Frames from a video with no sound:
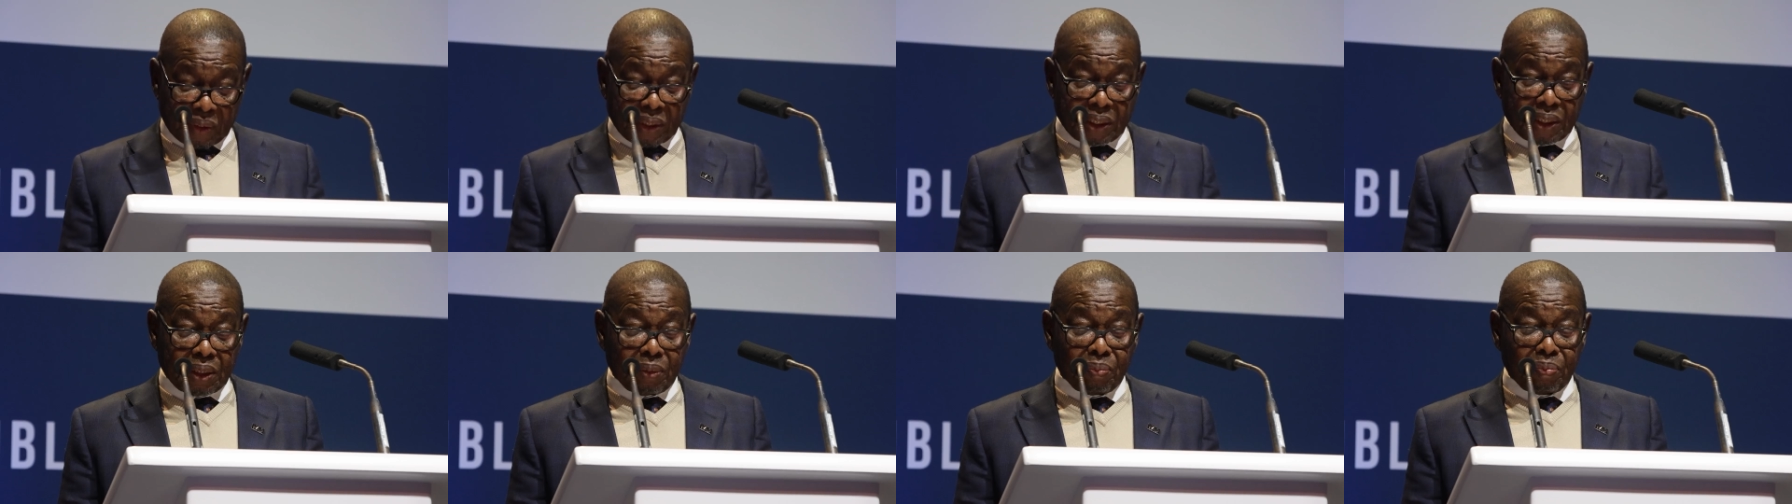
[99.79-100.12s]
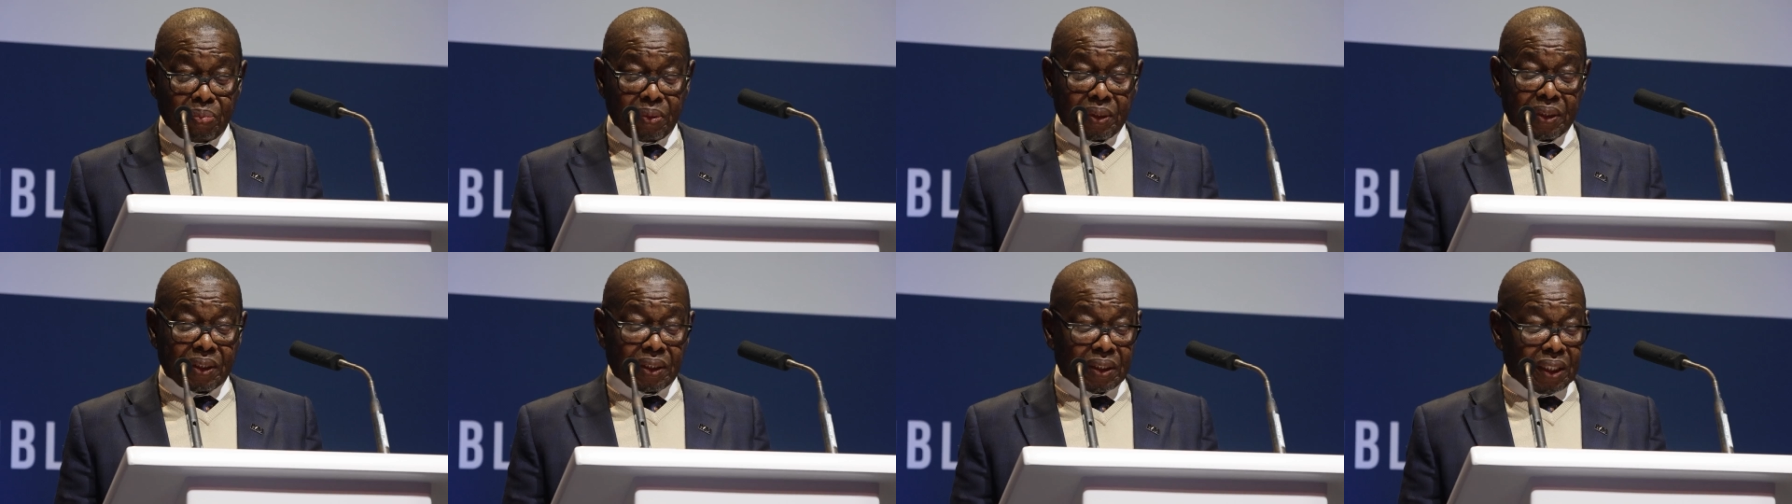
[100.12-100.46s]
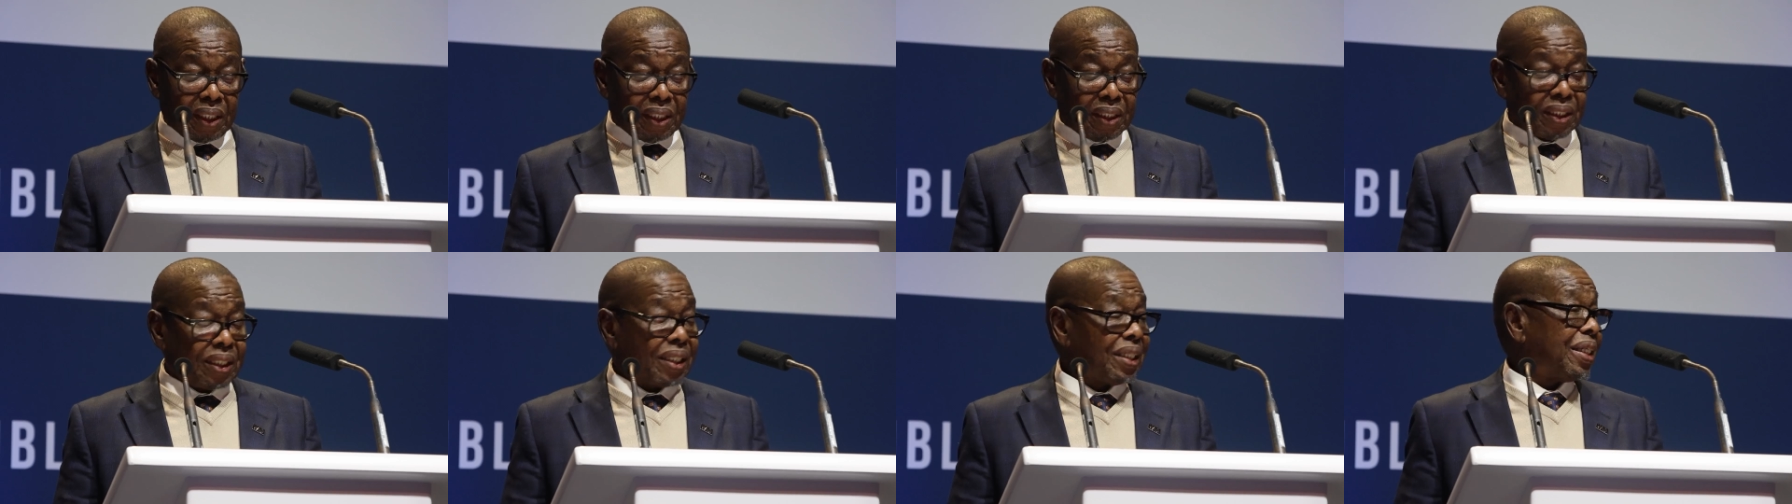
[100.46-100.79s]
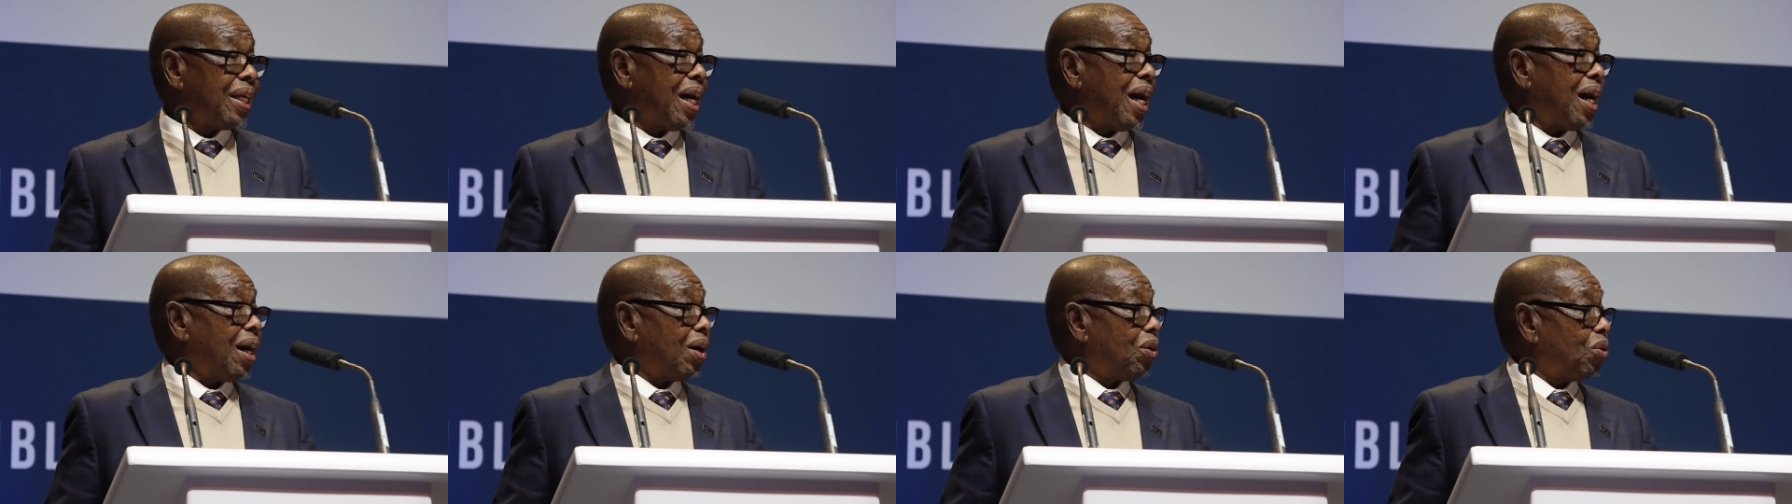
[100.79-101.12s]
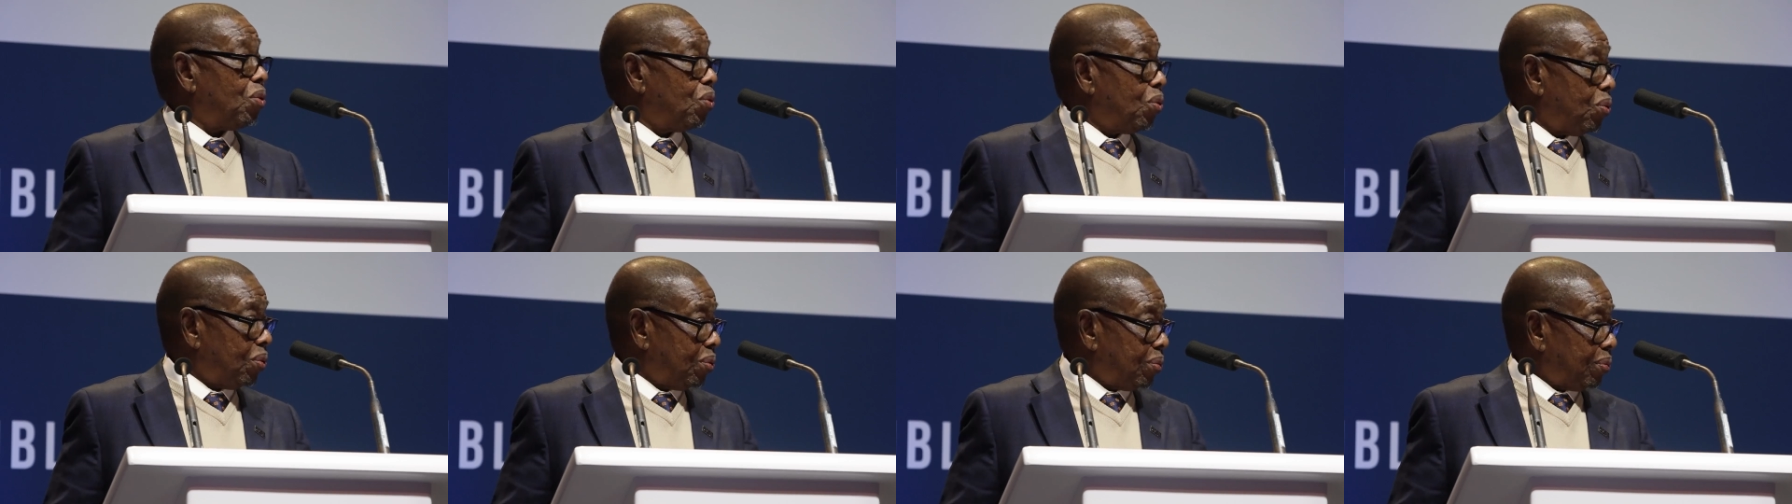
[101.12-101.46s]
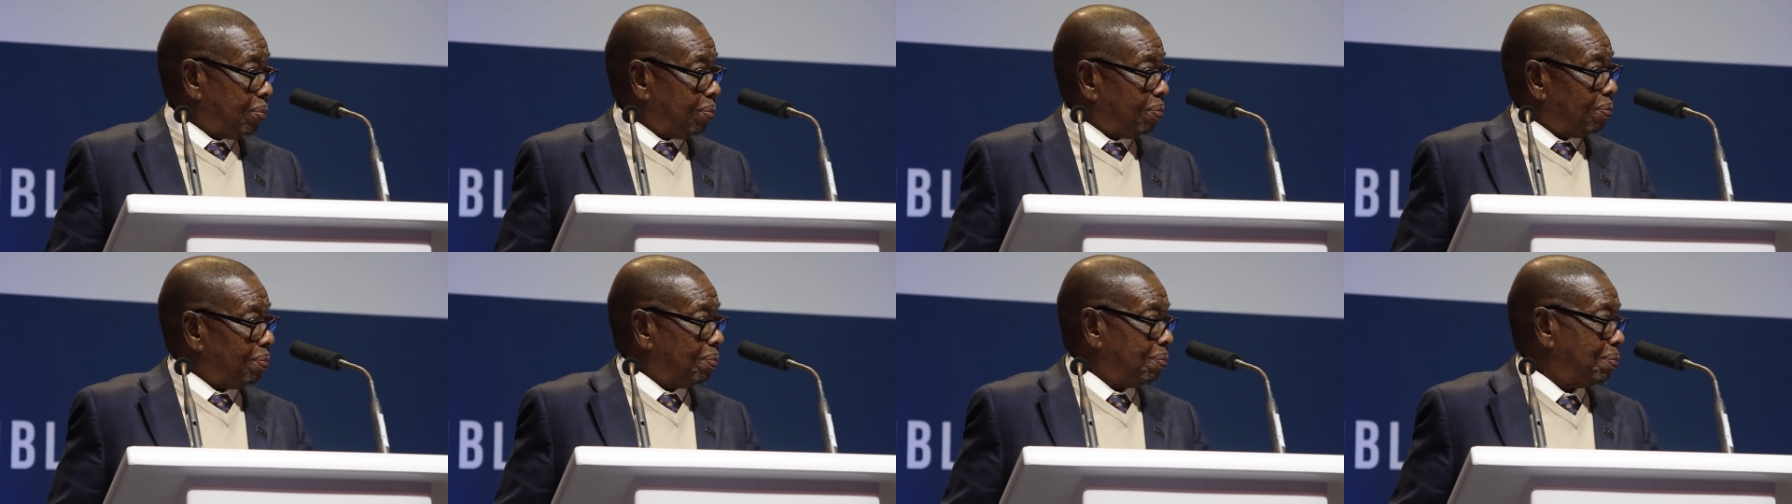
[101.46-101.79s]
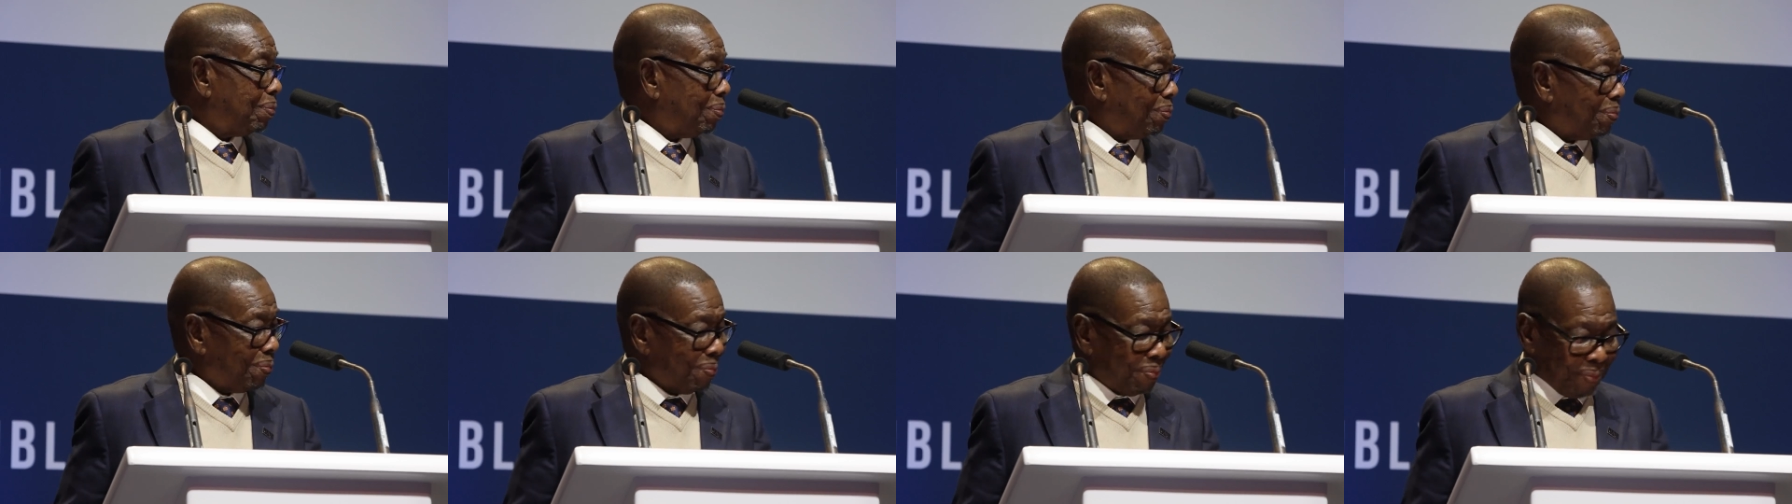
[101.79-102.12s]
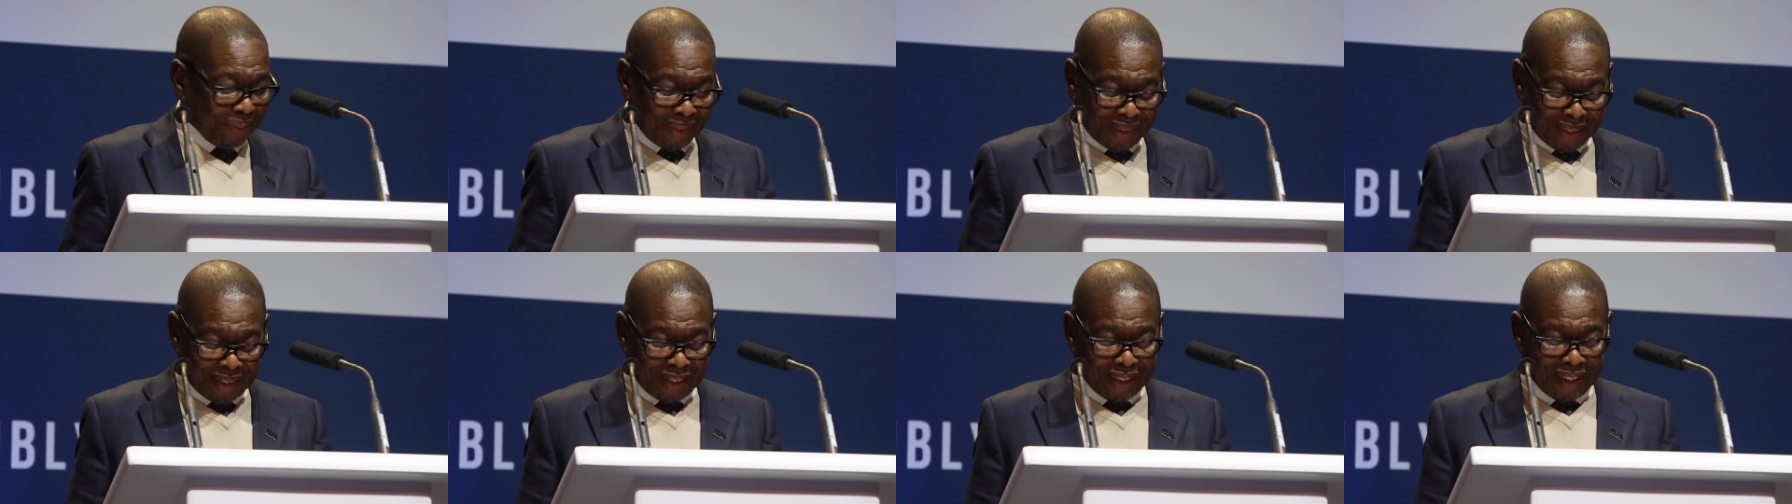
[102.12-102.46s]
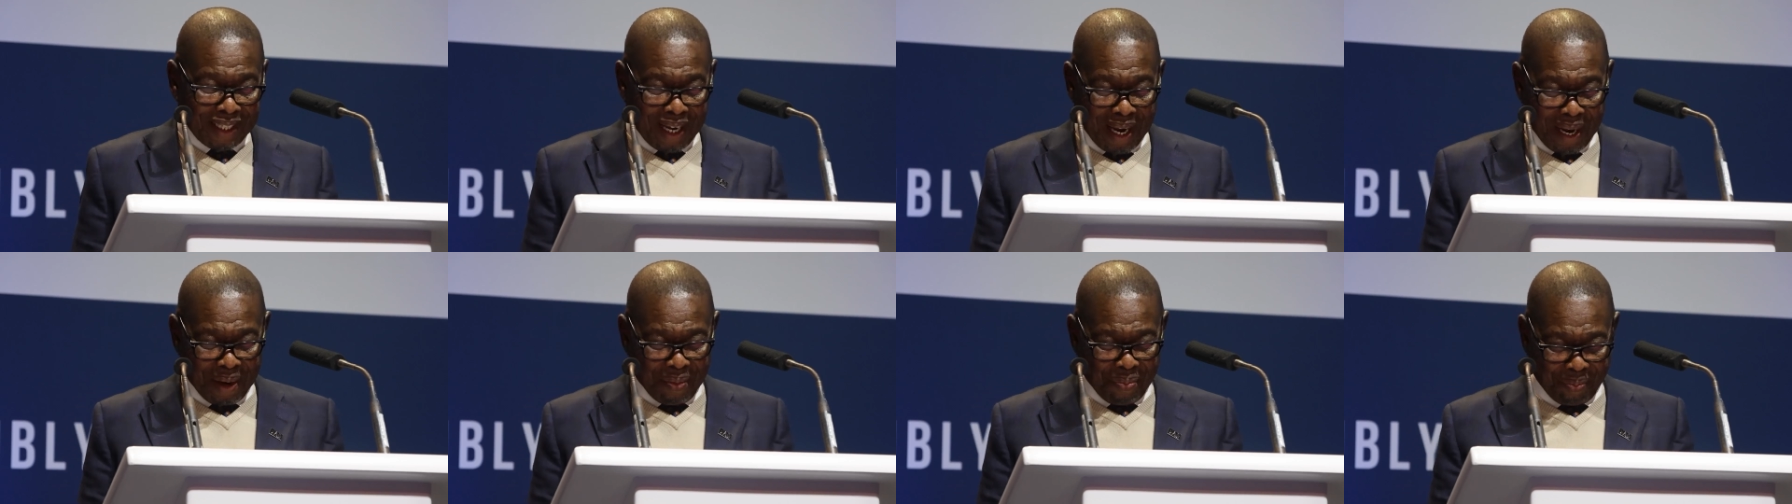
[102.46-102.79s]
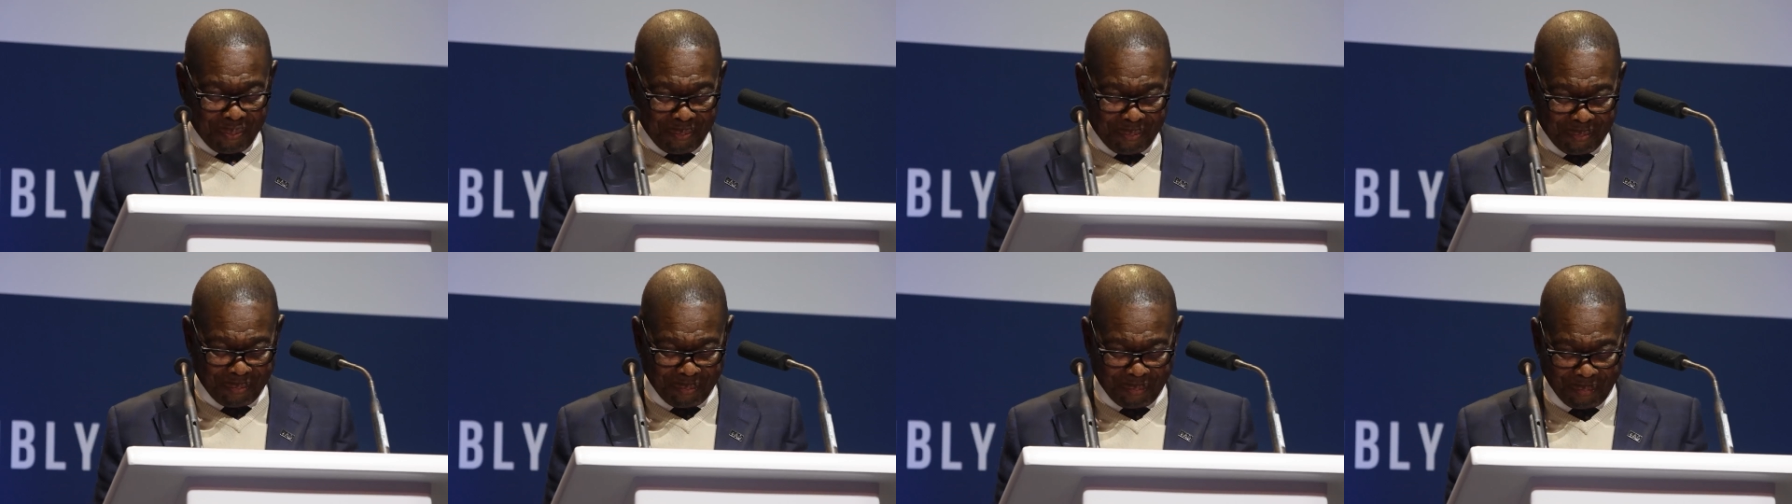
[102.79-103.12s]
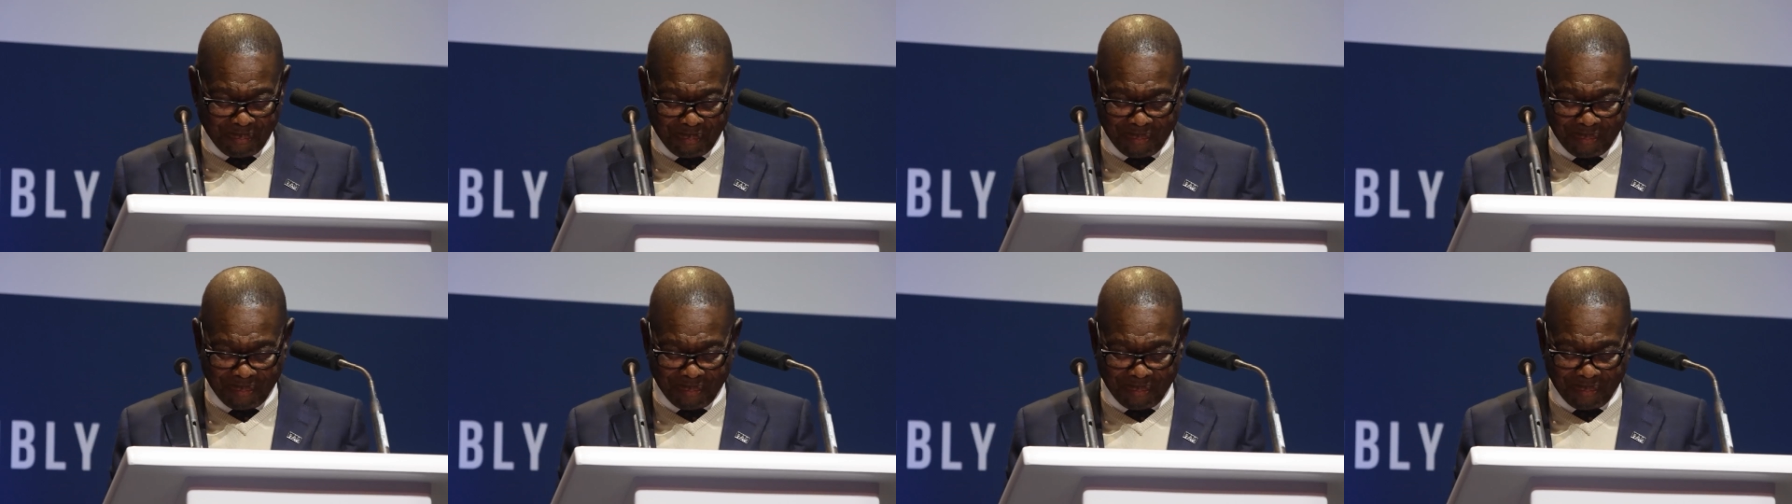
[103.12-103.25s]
we simply say, "Ginako." It's time.